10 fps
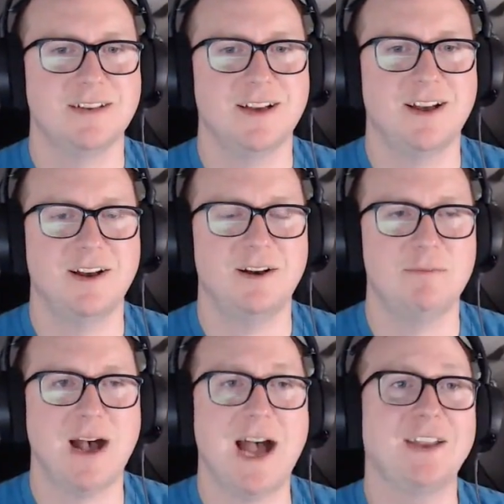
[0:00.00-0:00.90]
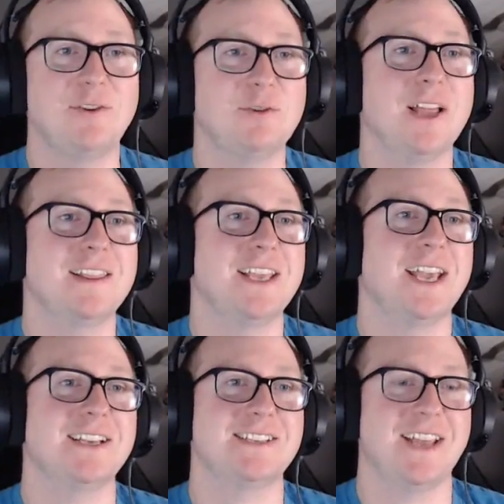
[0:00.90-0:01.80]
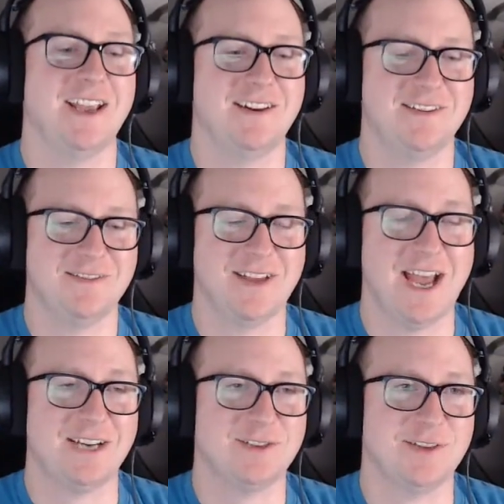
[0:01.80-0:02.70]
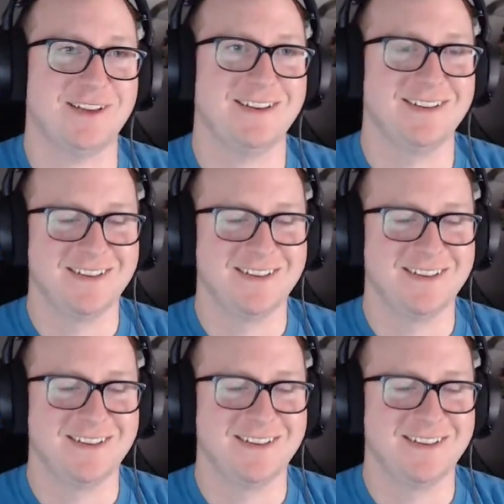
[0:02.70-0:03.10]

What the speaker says: I do like the kickstand, actually.